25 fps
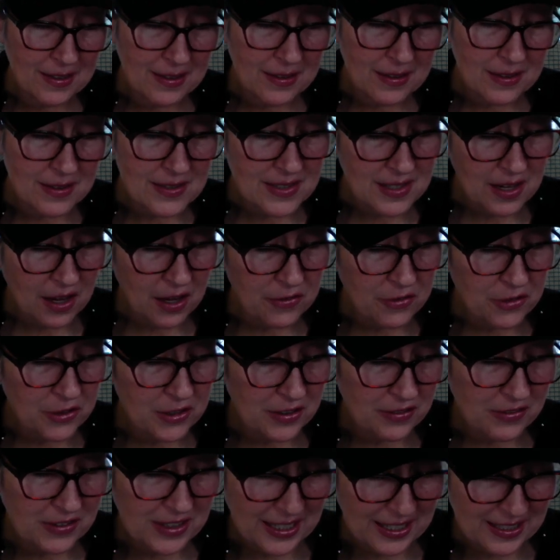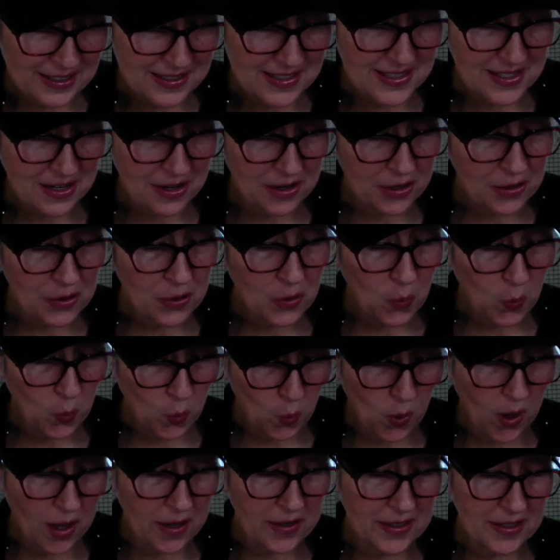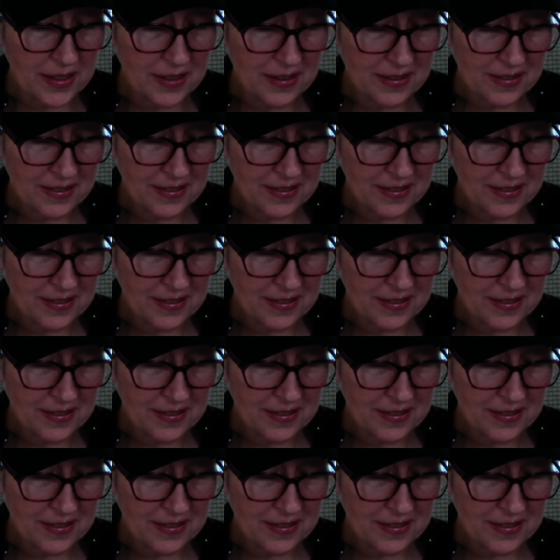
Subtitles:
The sovereign of Gezer, one.